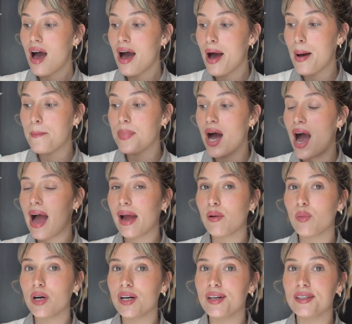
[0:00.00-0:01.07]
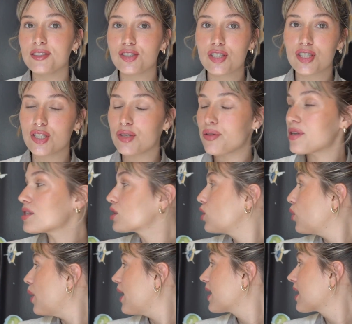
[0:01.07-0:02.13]
I will just do this
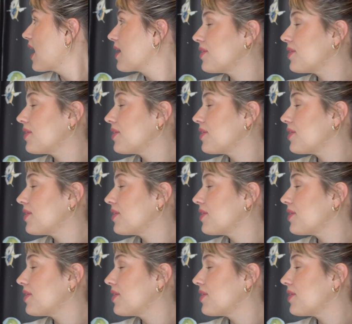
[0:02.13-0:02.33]
quick.